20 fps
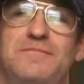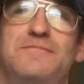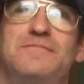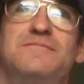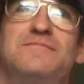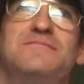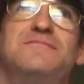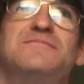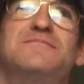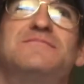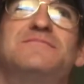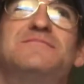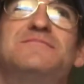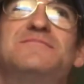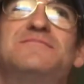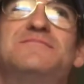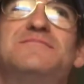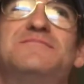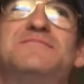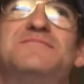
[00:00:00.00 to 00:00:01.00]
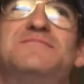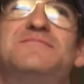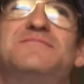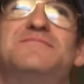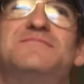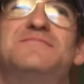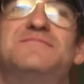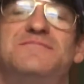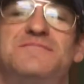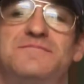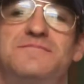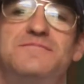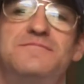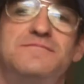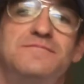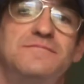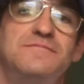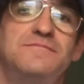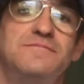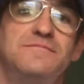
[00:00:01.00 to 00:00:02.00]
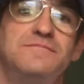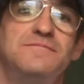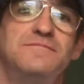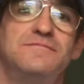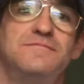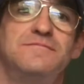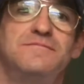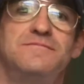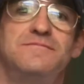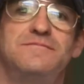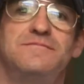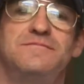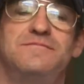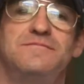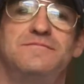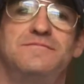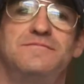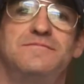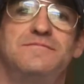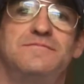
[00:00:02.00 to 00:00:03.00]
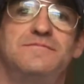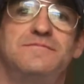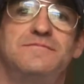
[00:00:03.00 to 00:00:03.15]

No words are spoken by the person on screen.